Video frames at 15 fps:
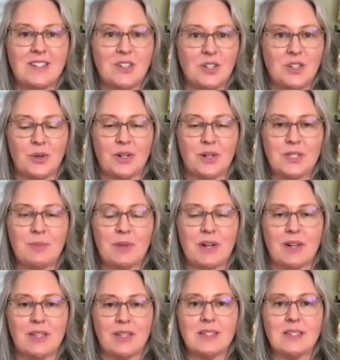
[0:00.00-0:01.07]
to your
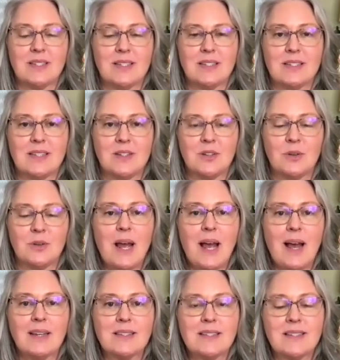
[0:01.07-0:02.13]
experiences and your
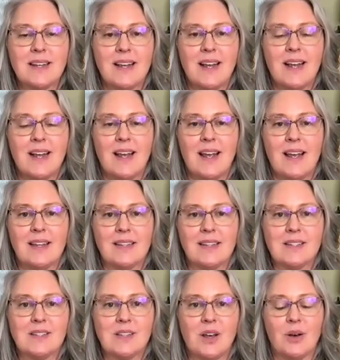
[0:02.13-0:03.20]
past. And
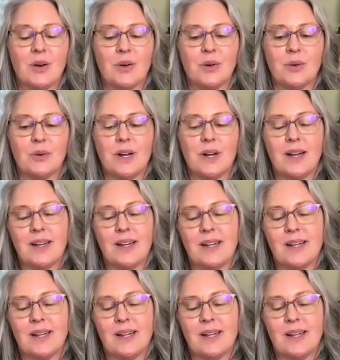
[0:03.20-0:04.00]
so